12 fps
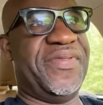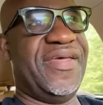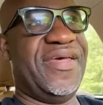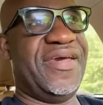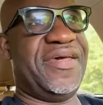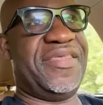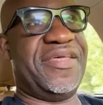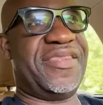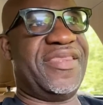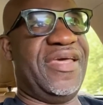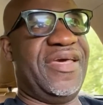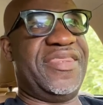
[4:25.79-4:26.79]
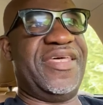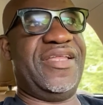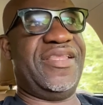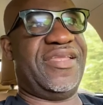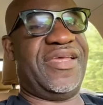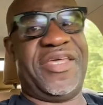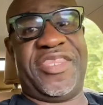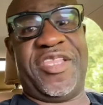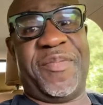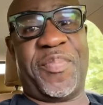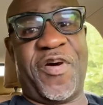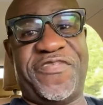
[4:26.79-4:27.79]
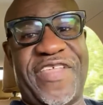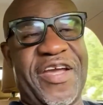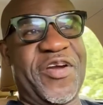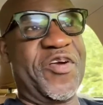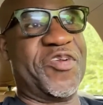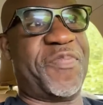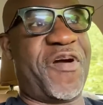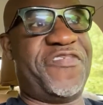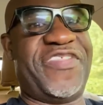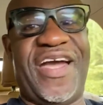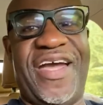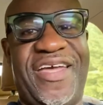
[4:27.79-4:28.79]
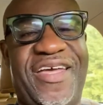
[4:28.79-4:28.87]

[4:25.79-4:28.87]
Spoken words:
Is it? Is it? Is it the birthday girl's birthday?